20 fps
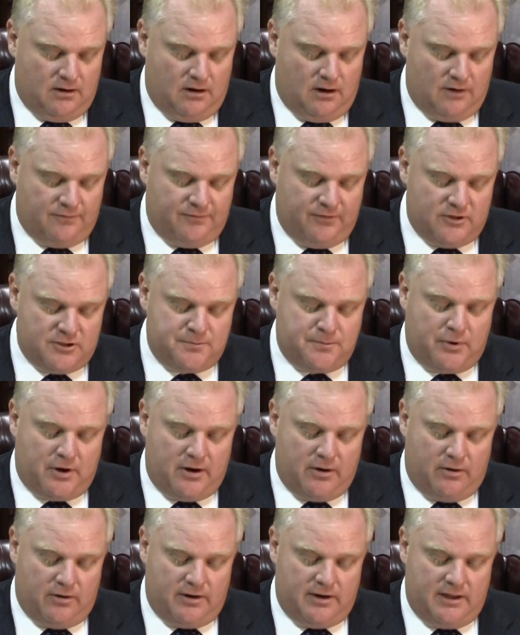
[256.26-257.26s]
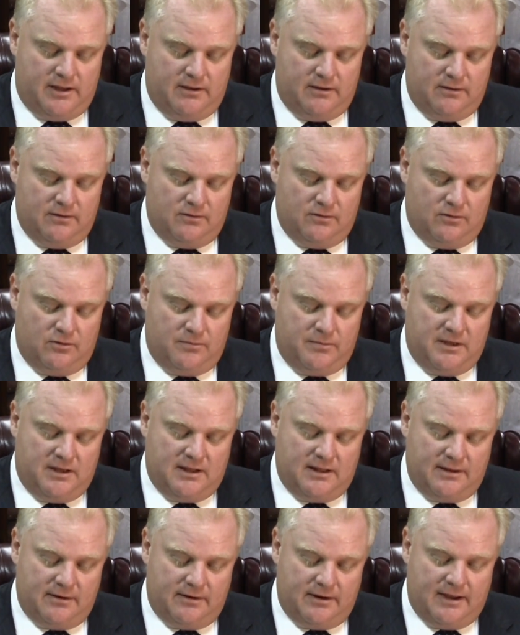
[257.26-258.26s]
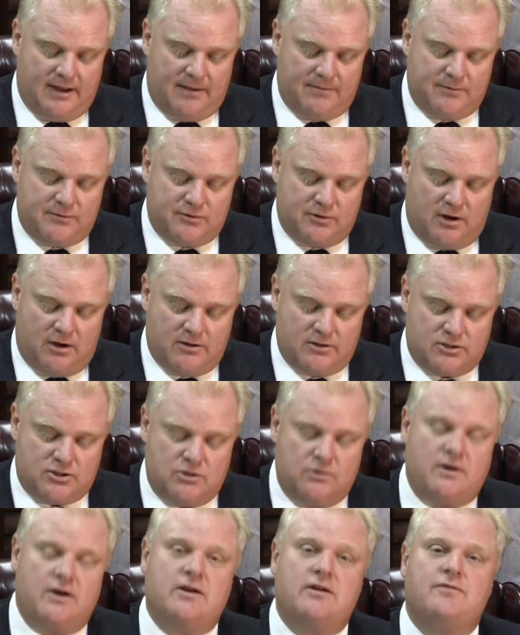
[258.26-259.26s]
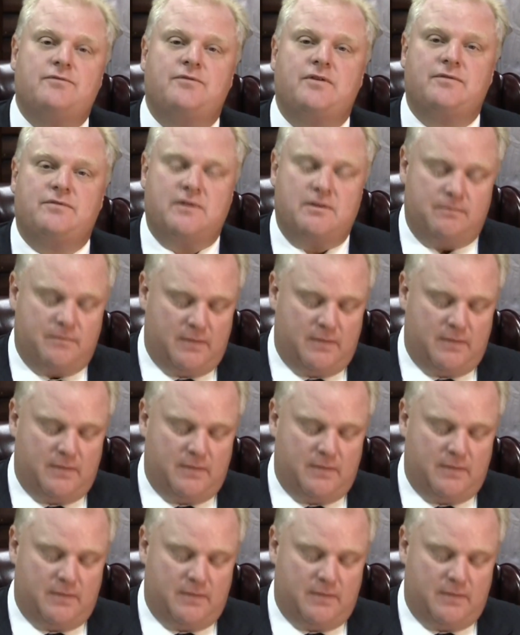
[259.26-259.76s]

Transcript: Our first priority will be clearing up Toronto's $250